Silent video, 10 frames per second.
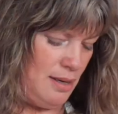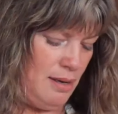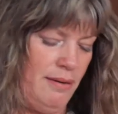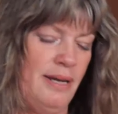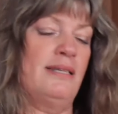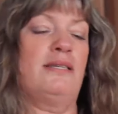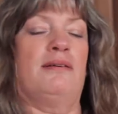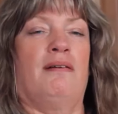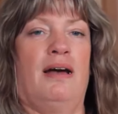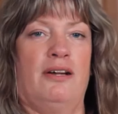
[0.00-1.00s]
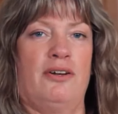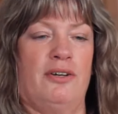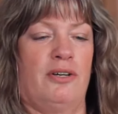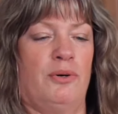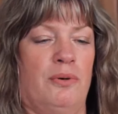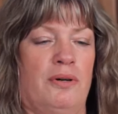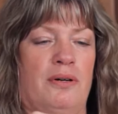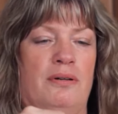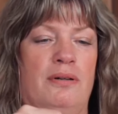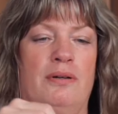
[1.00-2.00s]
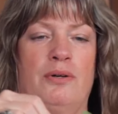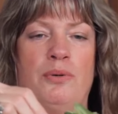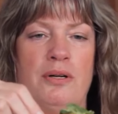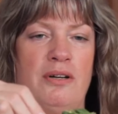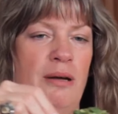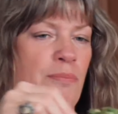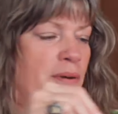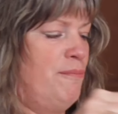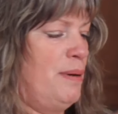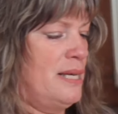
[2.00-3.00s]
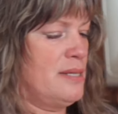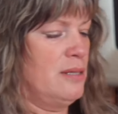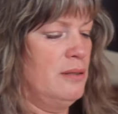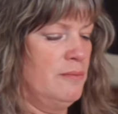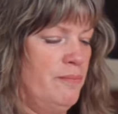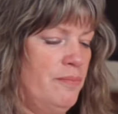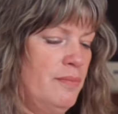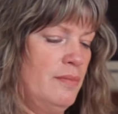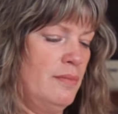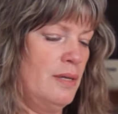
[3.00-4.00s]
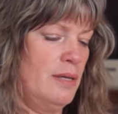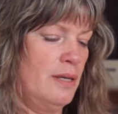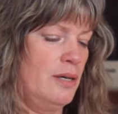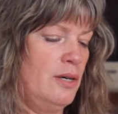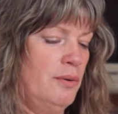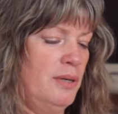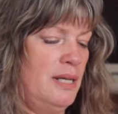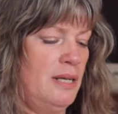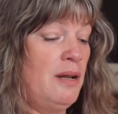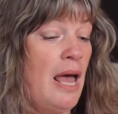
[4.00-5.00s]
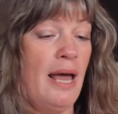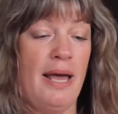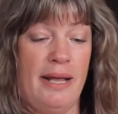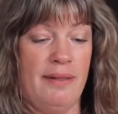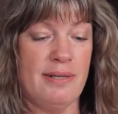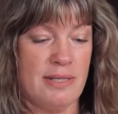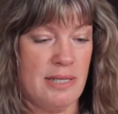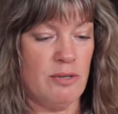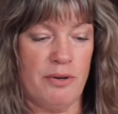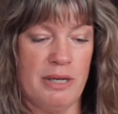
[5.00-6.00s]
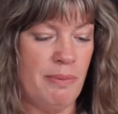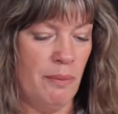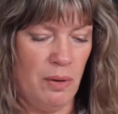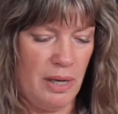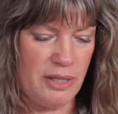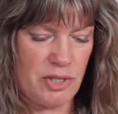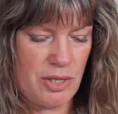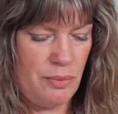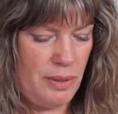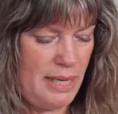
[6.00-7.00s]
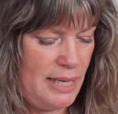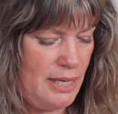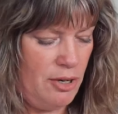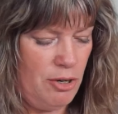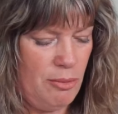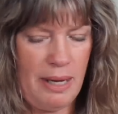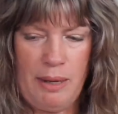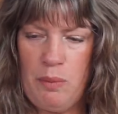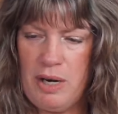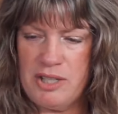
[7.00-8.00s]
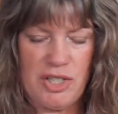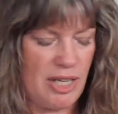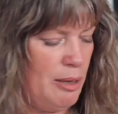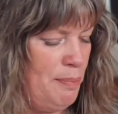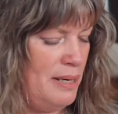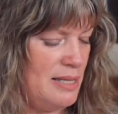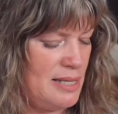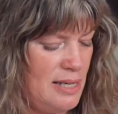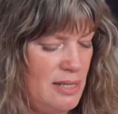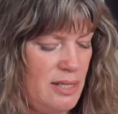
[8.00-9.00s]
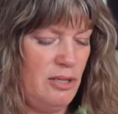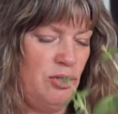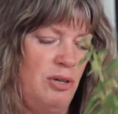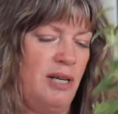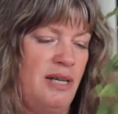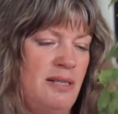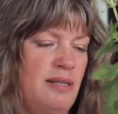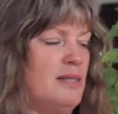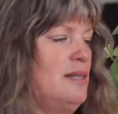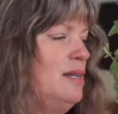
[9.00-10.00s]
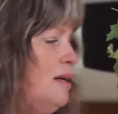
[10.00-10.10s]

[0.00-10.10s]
All right, so I got a good quarter cup of basil going in, and this has already been washed. When I get it home, I wash it, keep it in the sink till it dries, and